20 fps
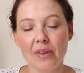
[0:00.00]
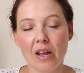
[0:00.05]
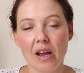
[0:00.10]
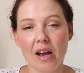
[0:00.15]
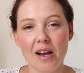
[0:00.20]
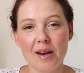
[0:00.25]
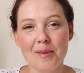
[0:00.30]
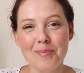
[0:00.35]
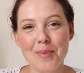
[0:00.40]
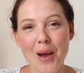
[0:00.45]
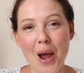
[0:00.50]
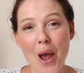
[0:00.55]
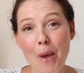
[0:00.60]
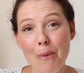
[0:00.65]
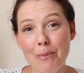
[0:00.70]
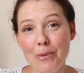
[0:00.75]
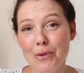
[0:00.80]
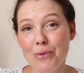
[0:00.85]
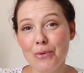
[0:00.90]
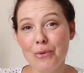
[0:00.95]
I
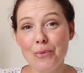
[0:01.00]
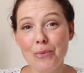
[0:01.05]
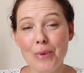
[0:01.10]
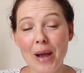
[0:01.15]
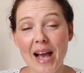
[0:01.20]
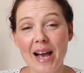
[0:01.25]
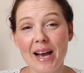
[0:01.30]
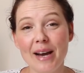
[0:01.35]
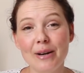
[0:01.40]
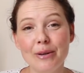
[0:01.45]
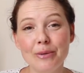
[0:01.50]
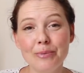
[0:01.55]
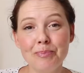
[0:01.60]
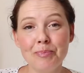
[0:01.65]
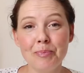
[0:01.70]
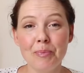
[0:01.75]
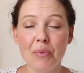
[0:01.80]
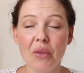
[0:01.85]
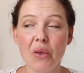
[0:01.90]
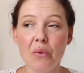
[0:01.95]
hope you're all well.
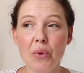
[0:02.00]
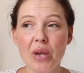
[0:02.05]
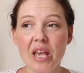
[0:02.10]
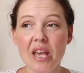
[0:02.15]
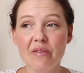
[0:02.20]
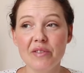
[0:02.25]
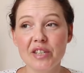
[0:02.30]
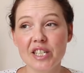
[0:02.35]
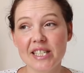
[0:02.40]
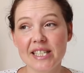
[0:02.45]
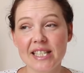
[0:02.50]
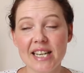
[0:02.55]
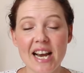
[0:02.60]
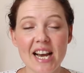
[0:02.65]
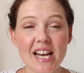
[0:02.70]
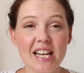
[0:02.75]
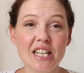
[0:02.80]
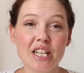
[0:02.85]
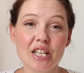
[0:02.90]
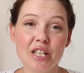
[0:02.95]
We have just
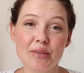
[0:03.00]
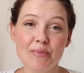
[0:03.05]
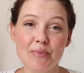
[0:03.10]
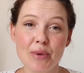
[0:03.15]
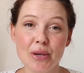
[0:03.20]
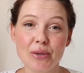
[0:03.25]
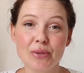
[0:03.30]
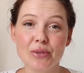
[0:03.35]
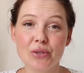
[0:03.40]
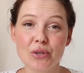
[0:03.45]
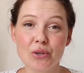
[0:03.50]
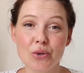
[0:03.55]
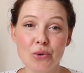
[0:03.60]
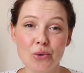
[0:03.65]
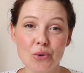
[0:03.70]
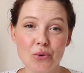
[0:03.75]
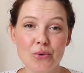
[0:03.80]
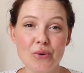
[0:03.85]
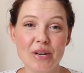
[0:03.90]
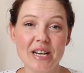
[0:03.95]
had the most
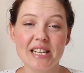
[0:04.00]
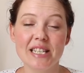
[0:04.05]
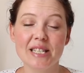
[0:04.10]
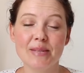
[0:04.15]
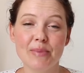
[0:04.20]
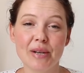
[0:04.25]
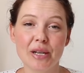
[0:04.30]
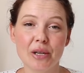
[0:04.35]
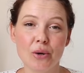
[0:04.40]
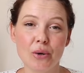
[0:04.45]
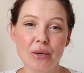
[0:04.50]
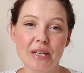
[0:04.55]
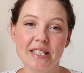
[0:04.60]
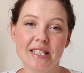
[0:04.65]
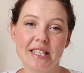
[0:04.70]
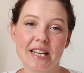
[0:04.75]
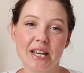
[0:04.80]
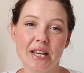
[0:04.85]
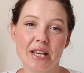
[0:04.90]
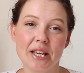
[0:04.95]
glorious bank
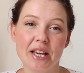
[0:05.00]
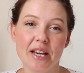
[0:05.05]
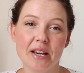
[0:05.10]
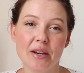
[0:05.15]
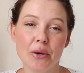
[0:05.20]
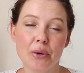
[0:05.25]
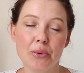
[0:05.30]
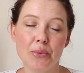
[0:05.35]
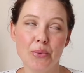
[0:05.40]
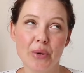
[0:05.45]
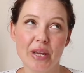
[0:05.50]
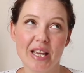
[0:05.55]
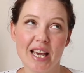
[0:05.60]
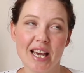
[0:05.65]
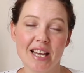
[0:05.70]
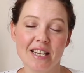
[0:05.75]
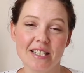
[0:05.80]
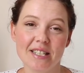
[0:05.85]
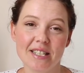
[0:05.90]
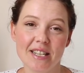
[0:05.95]
holiday
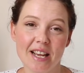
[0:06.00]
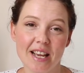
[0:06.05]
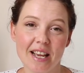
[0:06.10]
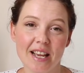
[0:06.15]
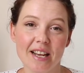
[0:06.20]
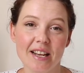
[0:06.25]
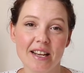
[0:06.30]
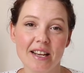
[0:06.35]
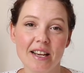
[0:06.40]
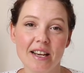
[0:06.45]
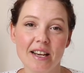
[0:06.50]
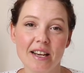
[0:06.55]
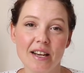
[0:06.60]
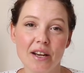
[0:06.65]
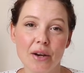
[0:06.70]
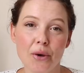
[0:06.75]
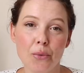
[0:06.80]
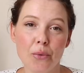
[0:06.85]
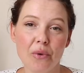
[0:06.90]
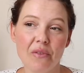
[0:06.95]
weekend here.
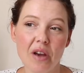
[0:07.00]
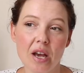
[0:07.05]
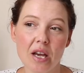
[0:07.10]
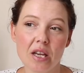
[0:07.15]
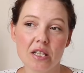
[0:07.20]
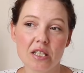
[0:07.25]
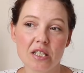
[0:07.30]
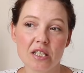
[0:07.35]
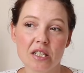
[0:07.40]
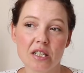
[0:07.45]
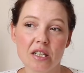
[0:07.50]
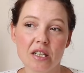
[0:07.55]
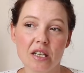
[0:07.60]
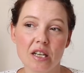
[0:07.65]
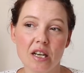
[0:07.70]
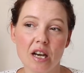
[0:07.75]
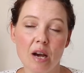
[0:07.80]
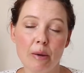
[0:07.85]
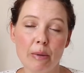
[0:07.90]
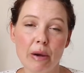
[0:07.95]
We've had
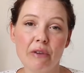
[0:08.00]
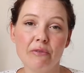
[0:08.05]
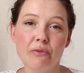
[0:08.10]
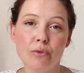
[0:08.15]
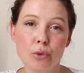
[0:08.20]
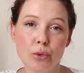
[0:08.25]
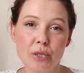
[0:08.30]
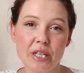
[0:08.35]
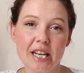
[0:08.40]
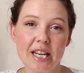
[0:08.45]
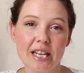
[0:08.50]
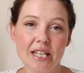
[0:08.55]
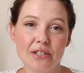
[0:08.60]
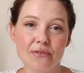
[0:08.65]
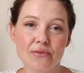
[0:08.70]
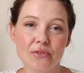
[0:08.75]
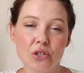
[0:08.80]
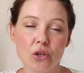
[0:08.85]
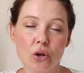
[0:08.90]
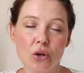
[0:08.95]
about 4 days
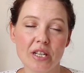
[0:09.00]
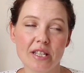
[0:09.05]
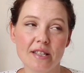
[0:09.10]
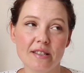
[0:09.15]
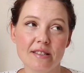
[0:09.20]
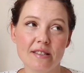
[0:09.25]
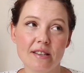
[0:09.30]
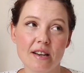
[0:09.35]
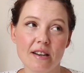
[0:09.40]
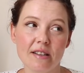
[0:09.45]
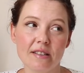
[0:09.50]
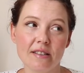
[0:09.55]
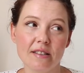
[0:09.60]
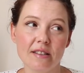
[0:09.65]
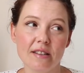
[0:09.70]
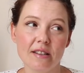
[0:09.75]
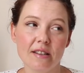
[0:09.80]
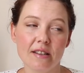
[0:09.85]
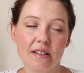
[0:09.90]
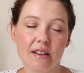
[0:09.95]
of solid
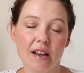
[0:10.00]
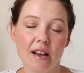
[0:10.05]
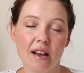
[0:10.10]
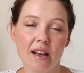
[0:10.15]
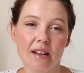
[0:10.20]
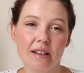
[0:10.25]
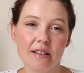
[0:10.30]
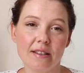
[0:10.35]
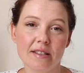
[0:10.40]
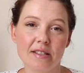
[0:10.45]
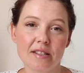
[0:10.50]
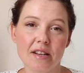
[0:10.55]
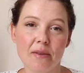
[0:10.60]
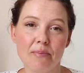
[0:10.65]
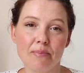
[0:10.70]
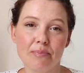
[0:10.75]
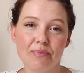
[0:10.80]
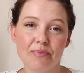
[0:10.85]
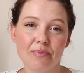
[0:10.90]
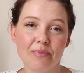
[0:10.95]
sun
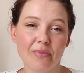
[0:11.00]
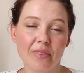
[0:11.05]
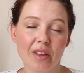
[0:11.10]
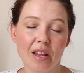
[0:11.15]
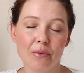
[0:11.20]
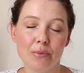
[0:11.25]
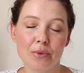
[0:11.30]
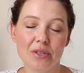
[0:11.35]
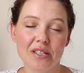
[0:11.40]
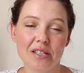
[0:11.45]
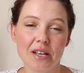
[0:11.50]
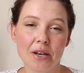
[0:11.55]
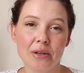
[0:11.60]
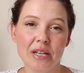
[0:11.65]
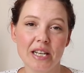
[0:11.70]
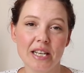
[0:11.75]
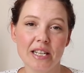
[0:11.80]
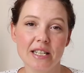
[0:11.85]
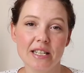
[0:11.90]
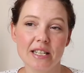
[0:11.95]
and it was so
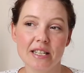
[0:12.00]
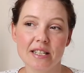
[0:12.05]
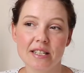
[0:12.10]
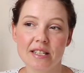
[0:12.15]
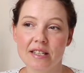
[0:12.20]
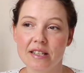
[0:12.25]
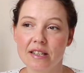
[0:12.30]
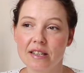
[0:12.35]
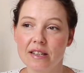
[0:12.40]
needed.